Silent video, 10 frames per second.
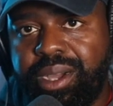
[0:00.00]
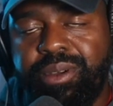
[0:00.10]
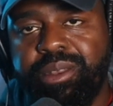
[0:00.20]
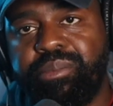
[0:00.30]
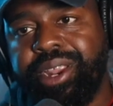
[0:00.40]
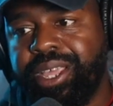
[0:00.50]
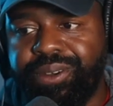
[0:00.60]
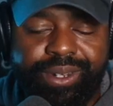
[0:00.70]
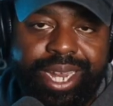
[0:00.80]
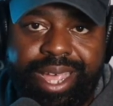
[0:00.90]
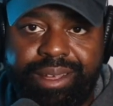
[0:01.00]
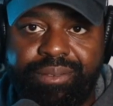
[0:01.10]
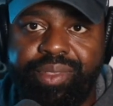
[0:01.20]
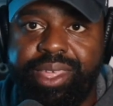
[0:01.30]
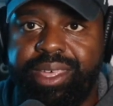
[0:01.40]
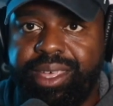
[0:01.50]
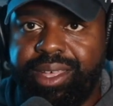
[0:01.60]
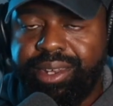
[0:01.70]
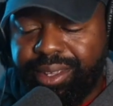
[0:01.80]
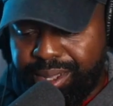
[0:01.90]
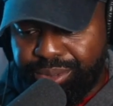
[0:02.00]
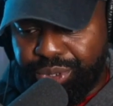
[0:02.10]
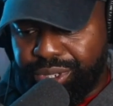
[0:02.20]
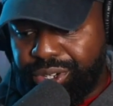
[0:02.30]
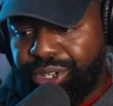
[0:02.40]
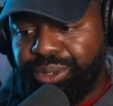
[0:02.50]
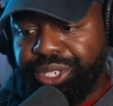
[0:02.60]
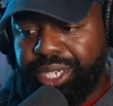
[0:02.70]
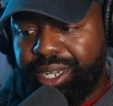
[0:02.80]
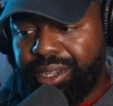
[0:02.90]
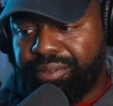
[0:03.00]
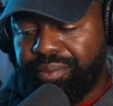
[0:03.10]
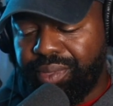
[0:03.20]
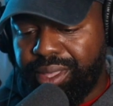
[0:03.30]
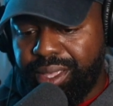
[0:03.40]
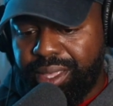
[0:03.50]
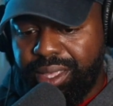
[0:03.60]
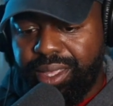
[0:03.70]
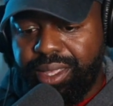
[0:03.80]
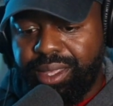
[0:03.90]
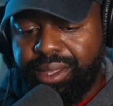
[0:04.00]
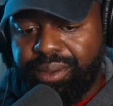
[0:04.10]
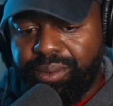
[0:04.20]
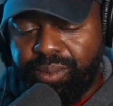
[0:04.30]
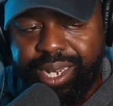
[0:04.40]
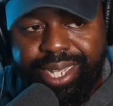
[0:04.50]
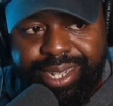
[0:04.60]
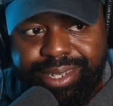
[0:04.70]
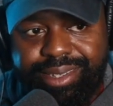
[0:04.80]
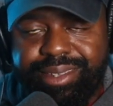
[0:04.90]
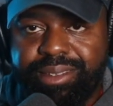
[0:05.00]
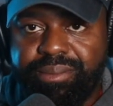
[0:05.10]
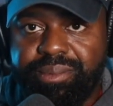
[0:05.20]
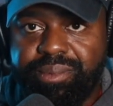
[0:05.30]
I want to break it all down to come to a conclusion of what is